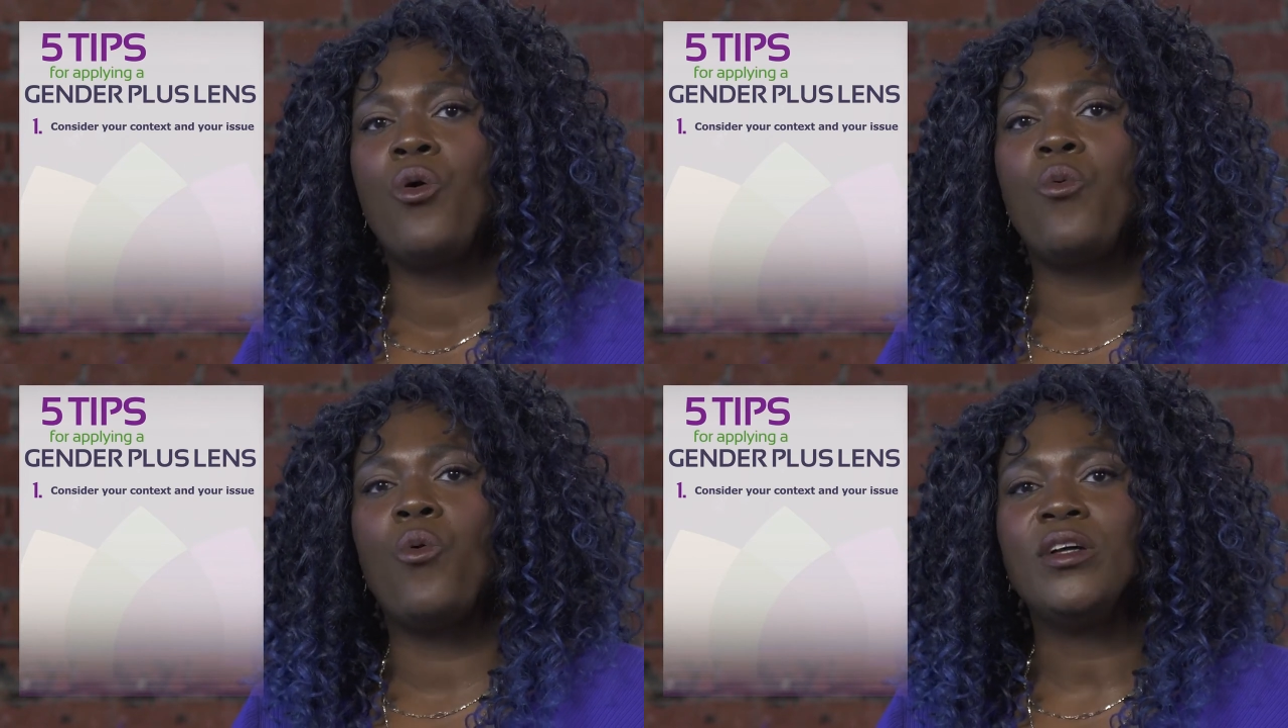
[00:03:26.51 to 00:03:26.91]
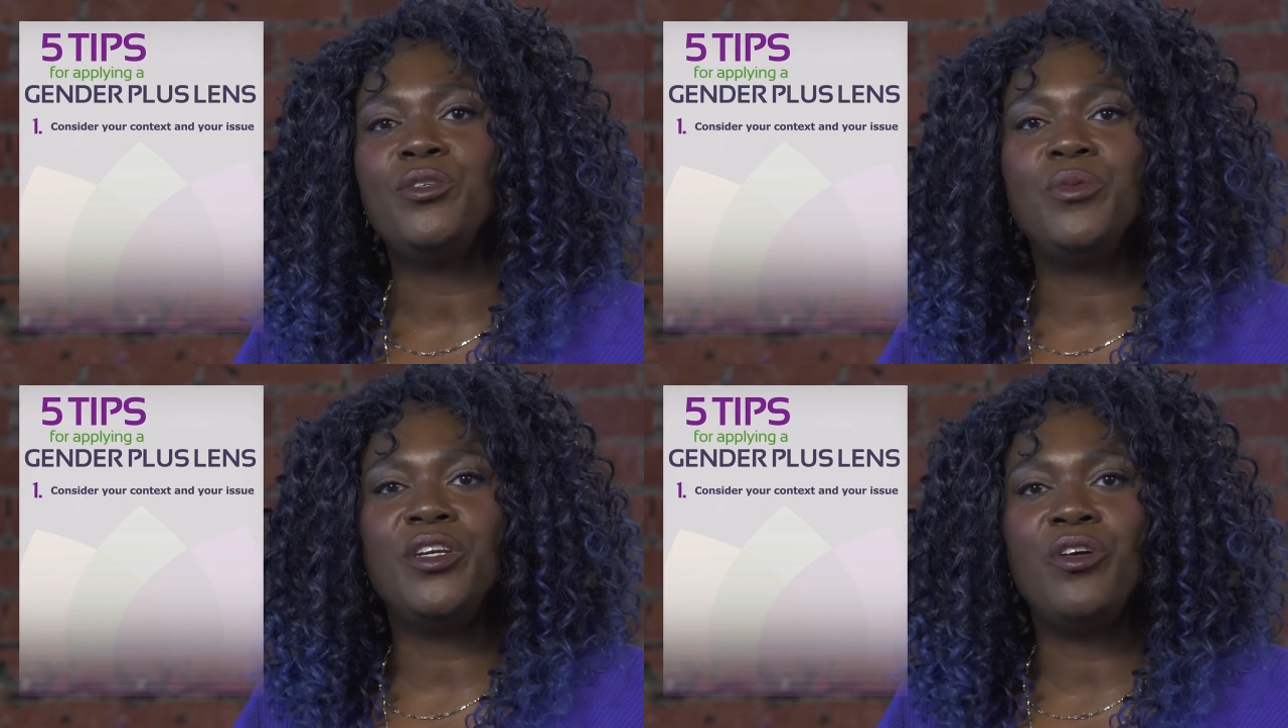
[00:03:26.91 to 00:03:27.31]
What do
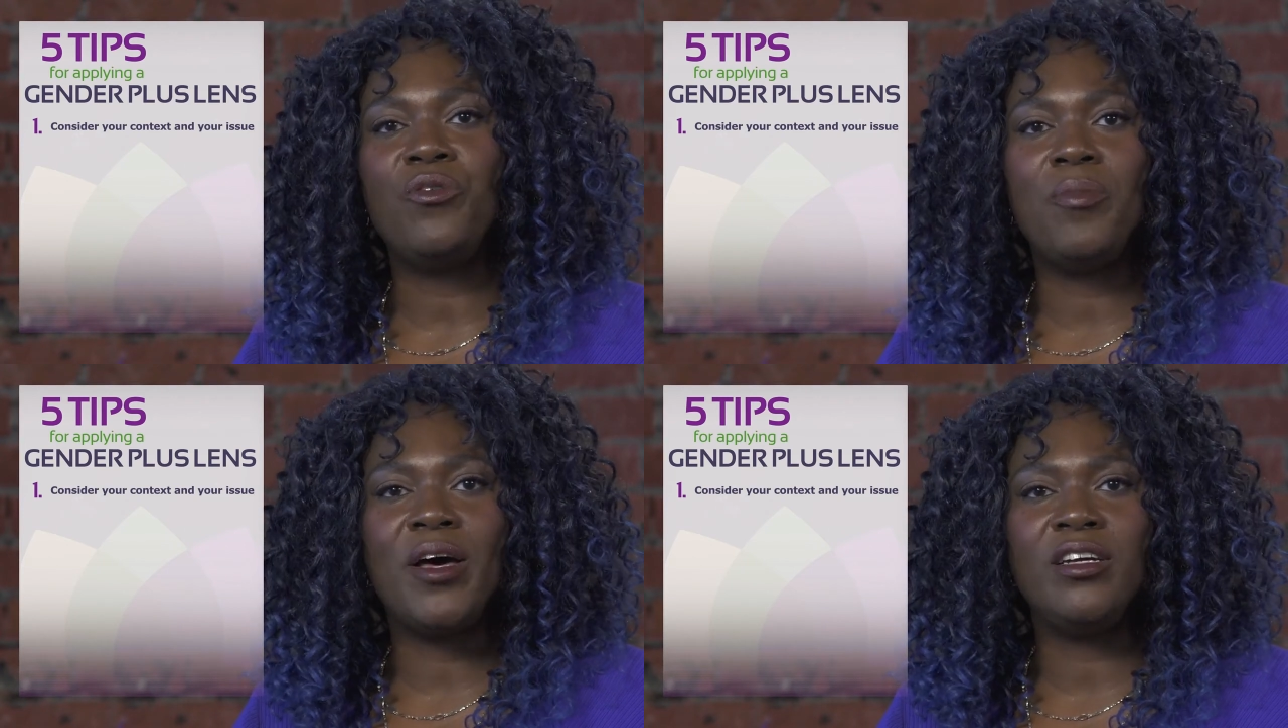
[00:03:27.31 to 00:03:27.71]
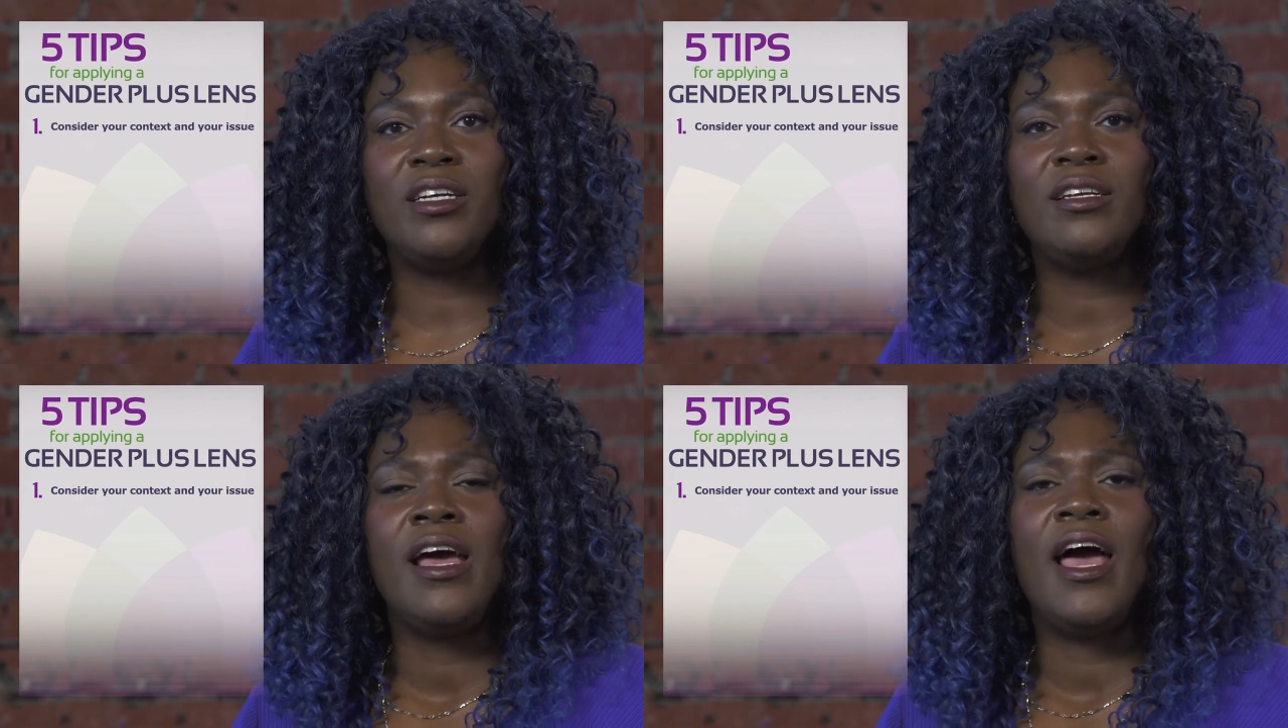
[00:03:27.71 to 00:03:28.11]
we know about
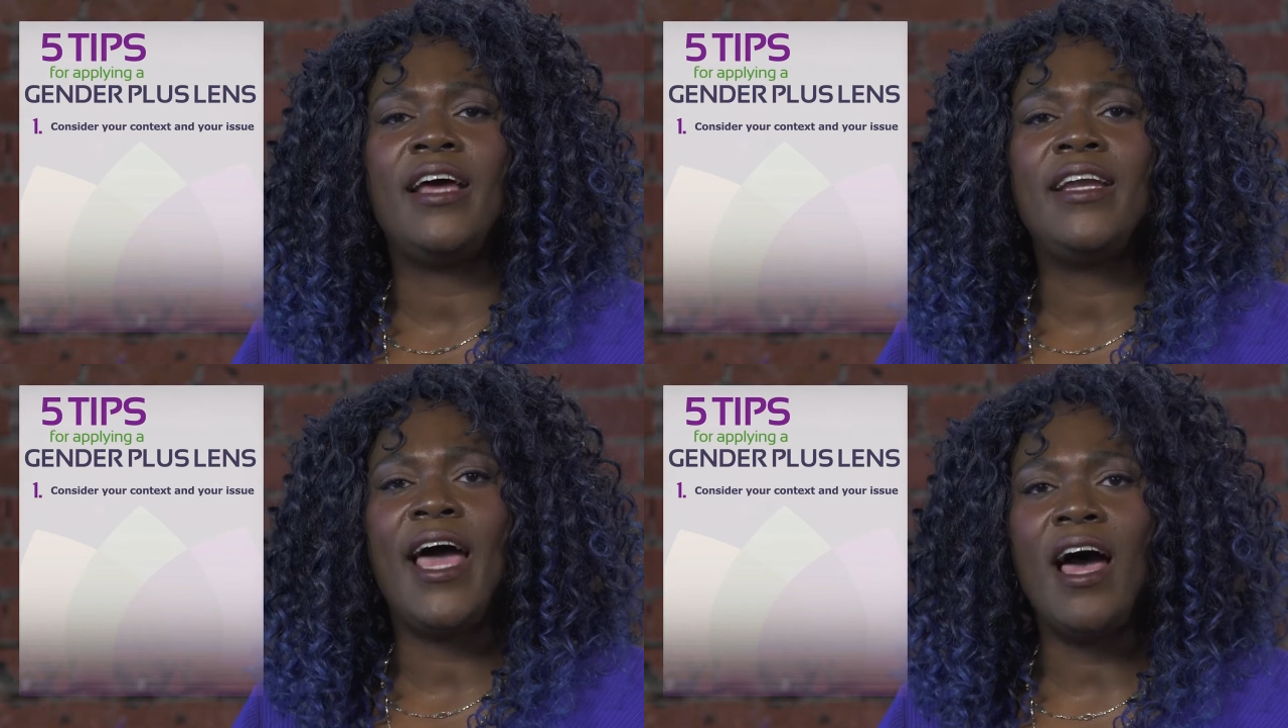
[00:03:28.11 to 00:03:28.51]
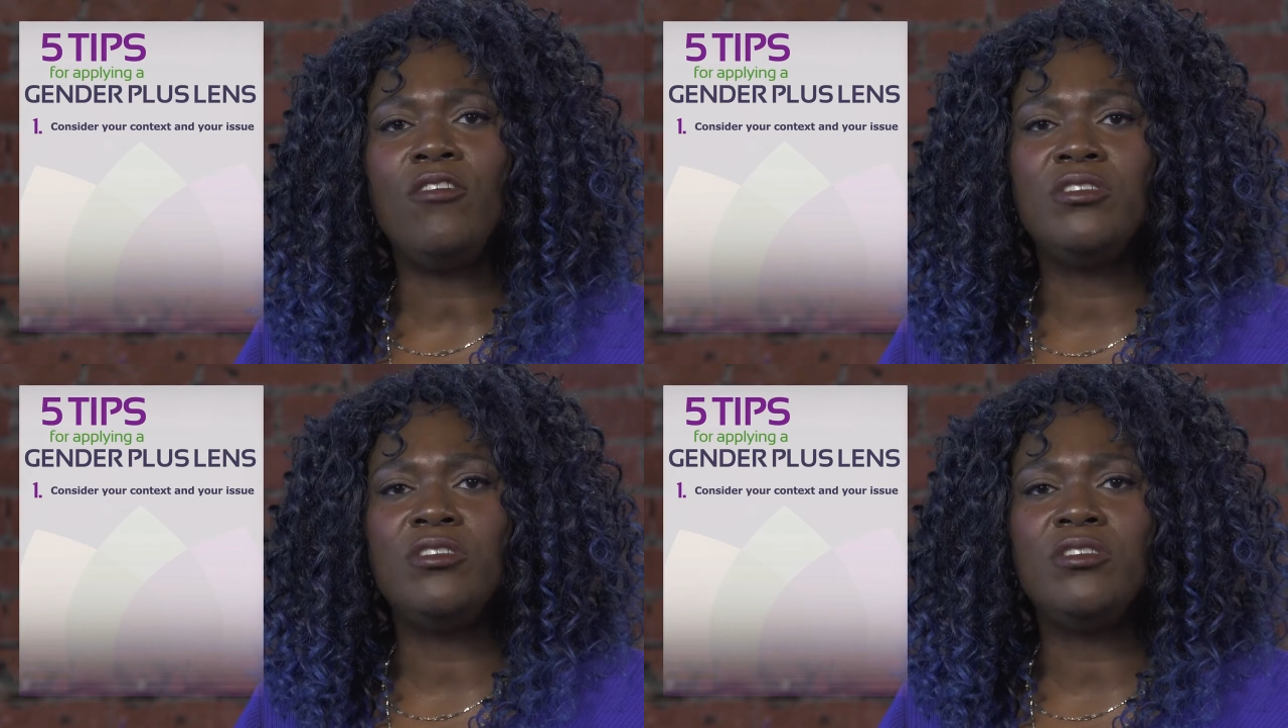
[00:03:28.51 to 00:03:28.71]
it, and how